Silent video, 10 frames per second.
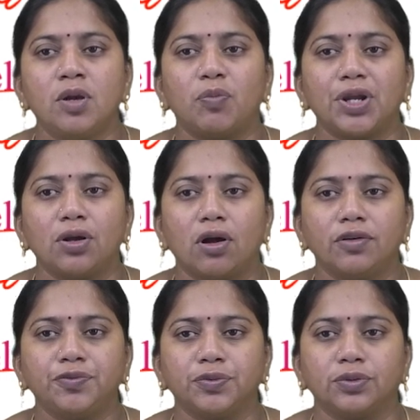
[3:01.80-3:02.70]
pi
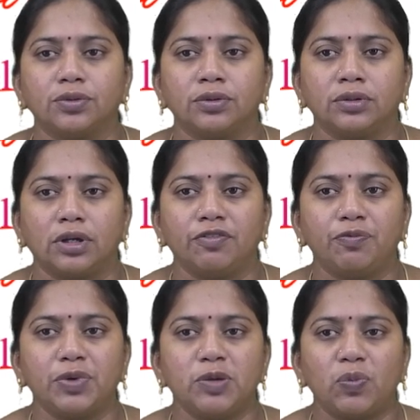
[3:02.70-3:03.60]
of
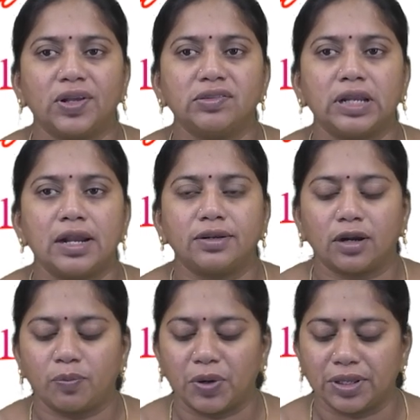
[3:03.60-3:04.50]
Fp plus
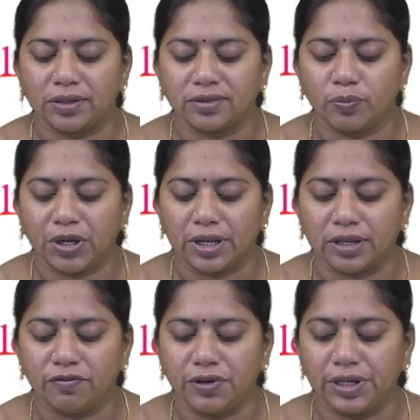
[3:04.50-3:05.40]
delta pi s by
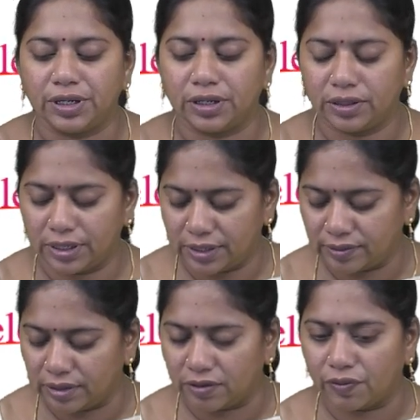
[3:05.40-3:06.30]
Vt. That
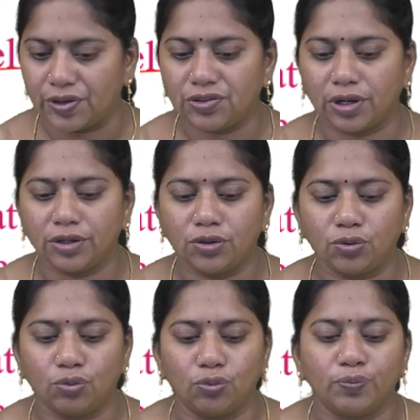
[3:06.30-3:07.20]
is equation
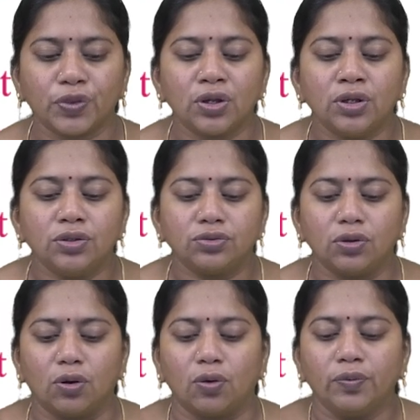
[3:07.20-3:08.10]
two.
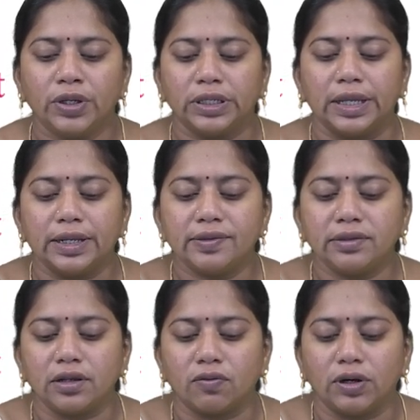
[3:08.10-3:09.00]
So, Ns
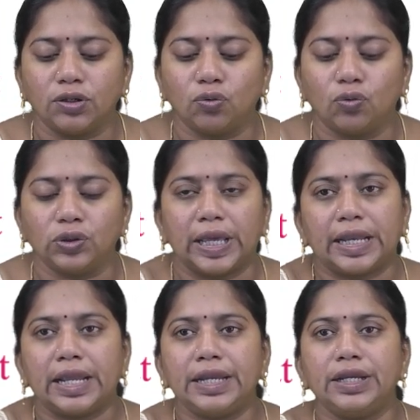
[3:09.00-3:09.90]
equal to
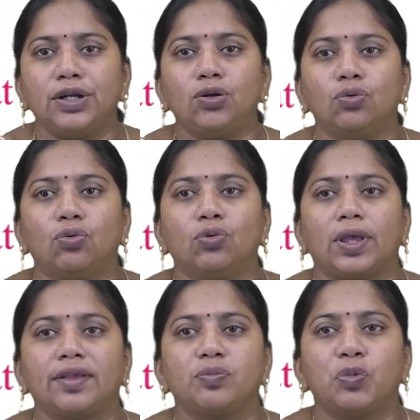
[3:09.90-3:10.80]
Ni into
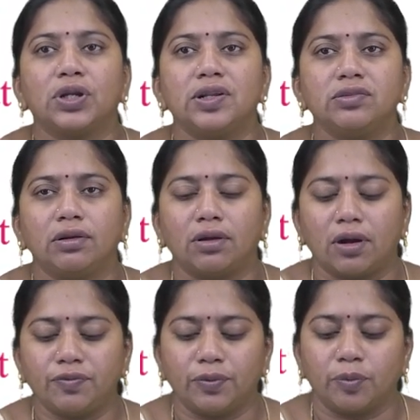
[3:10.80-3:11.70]
exponential
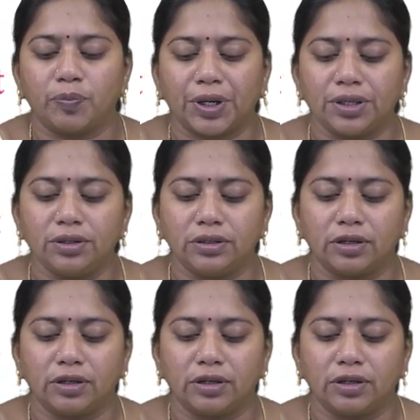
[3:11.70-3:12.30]
of pi